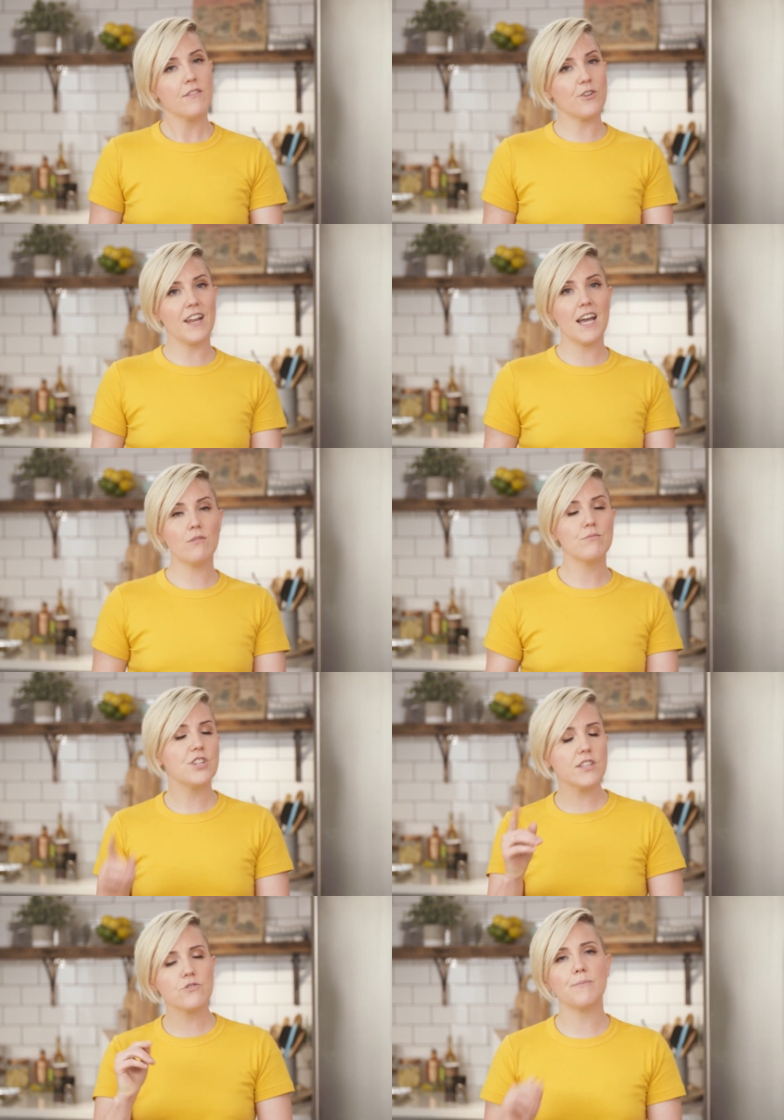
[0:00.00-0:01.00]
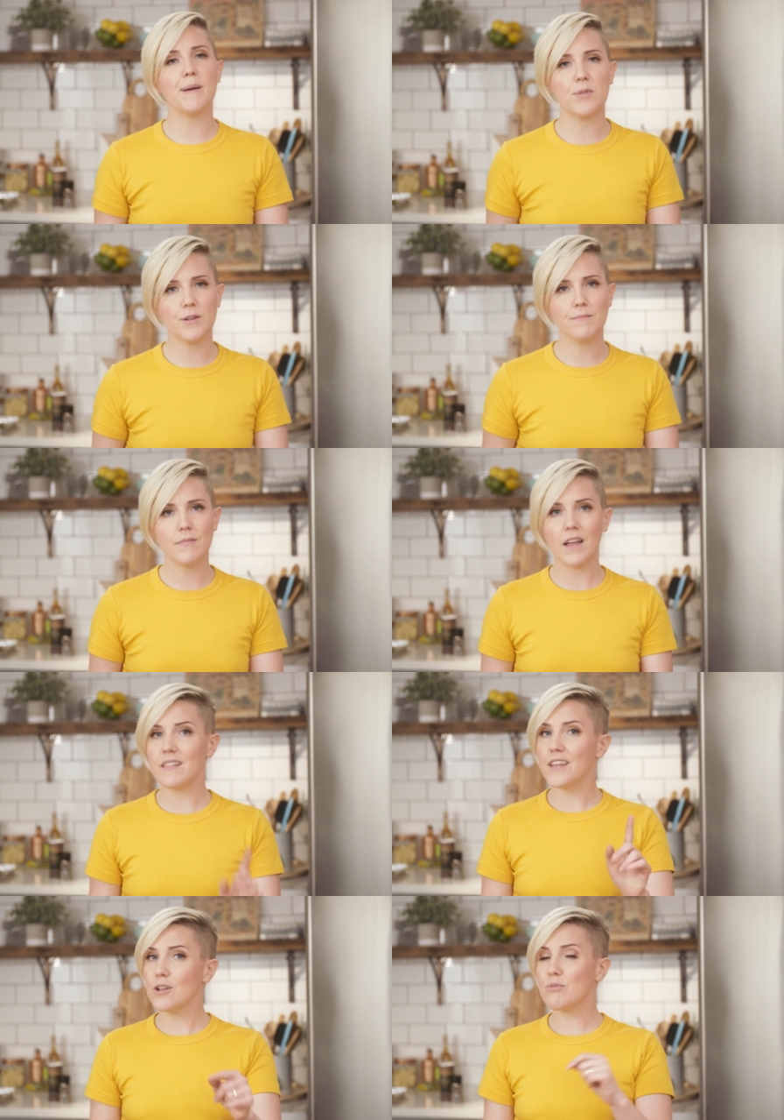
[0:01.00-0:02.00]
For now, just remember, a
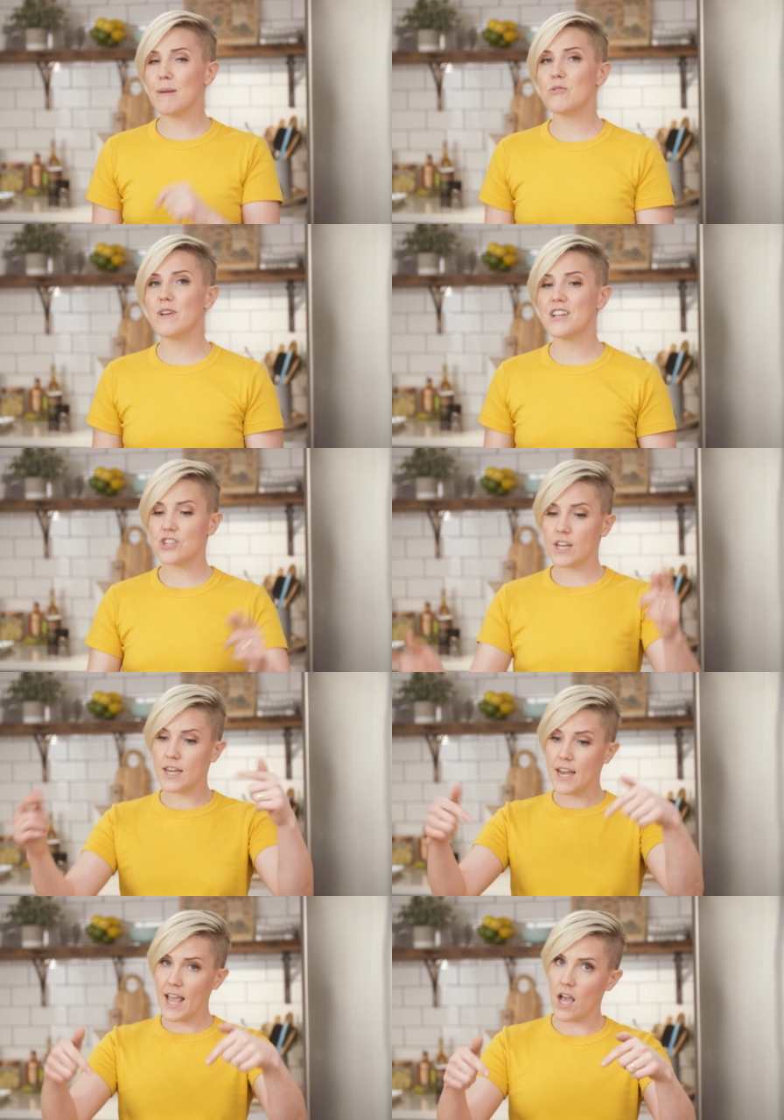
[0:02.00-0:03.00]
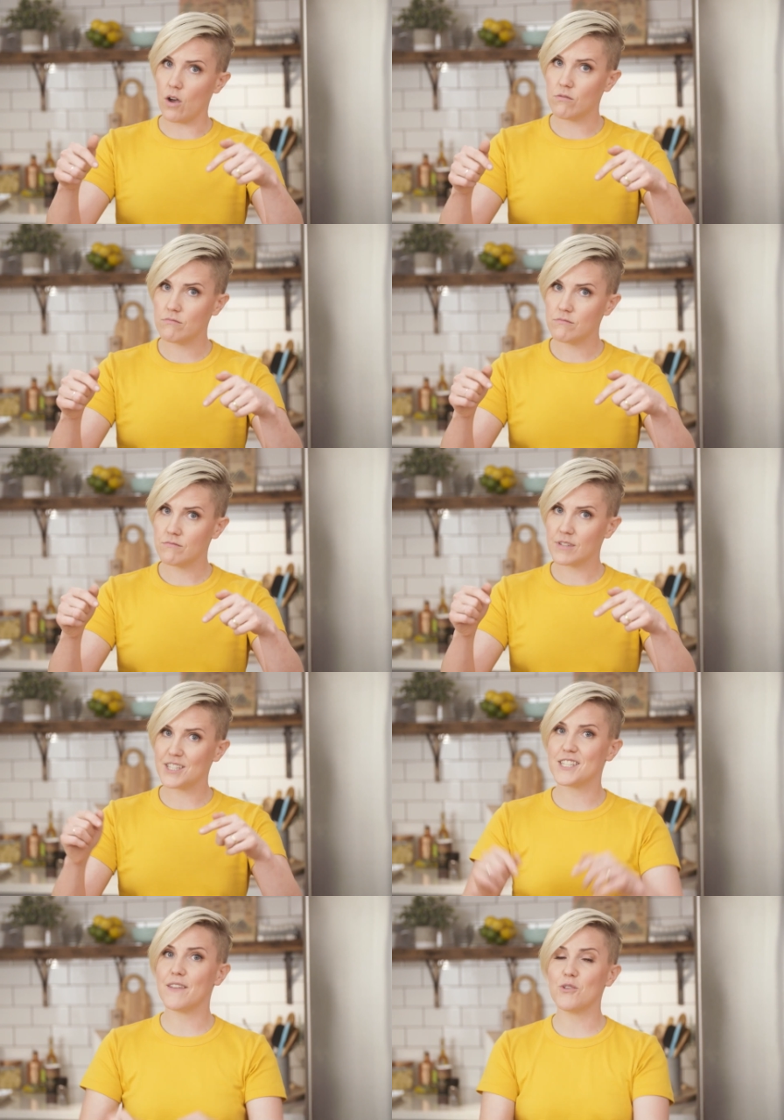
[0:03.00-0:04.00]
little preparation now
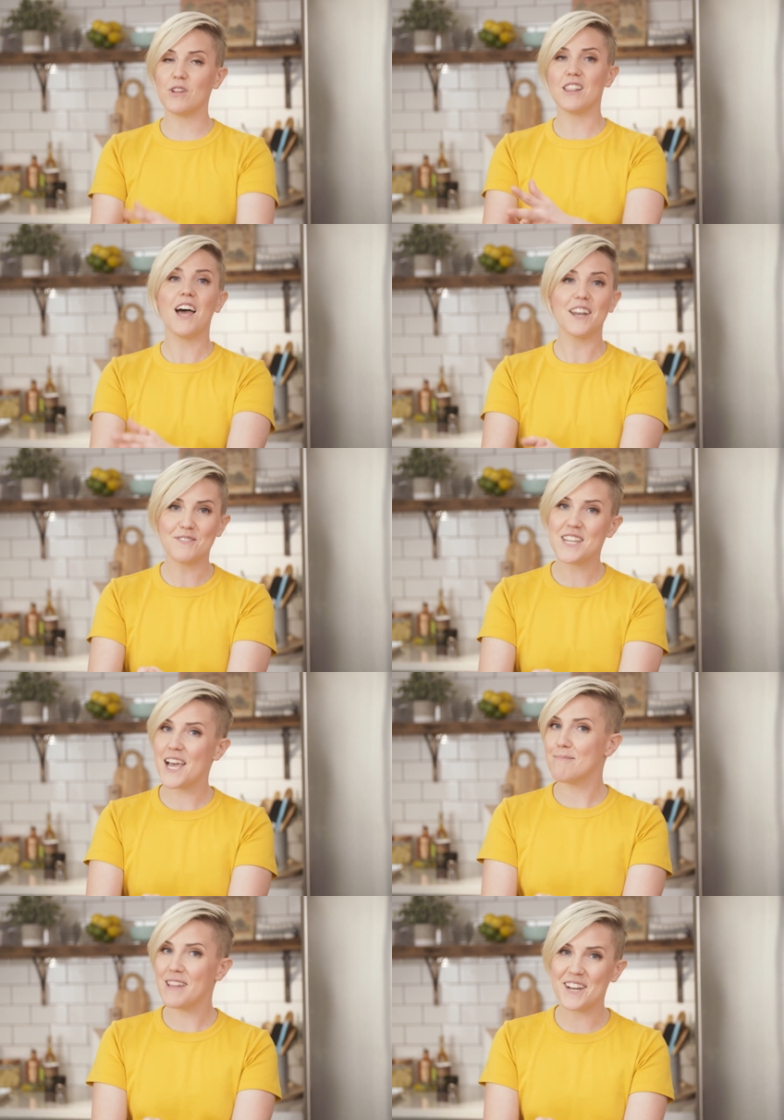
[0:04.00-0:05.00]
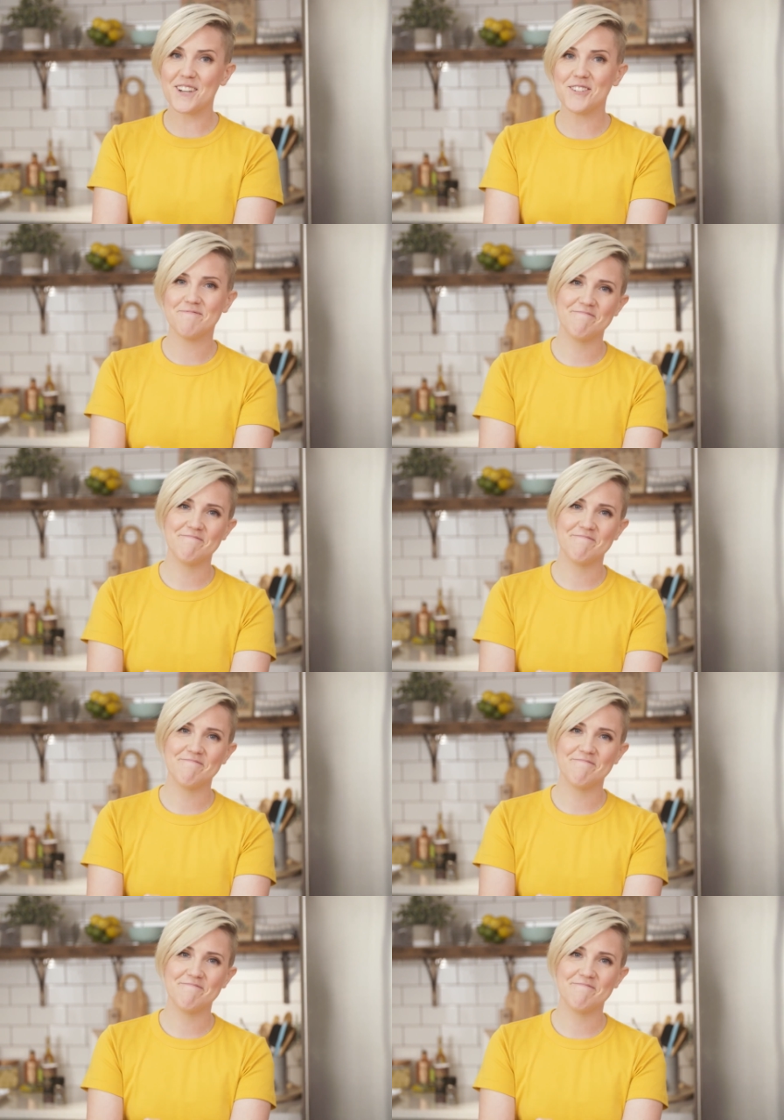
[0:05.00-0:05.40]
can save you a lot of time later.